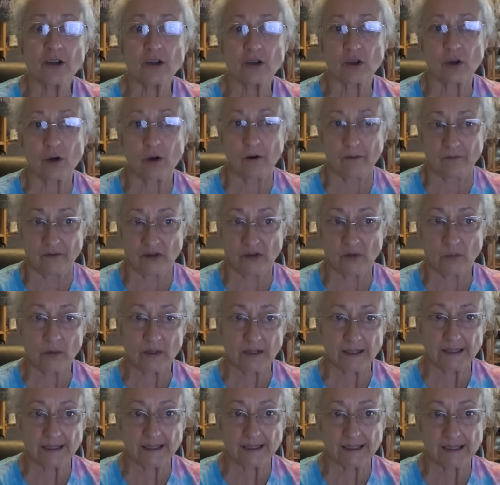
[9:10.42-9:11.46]
of Jehovah's
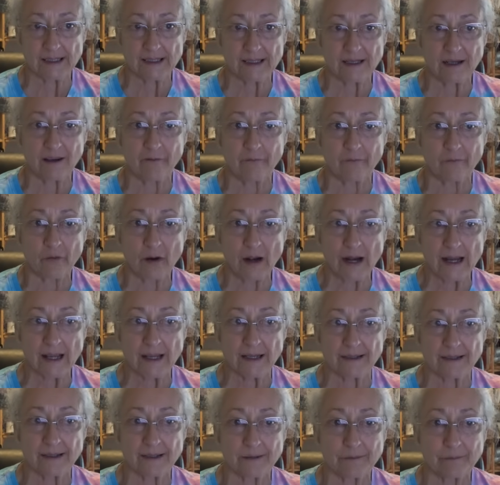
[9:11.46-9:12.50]
Witnesses of
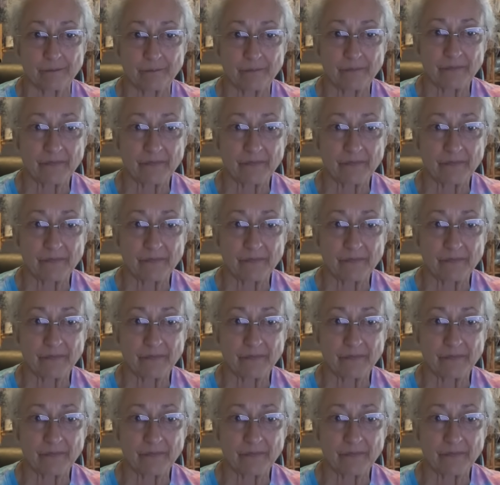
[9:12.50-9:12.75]
France,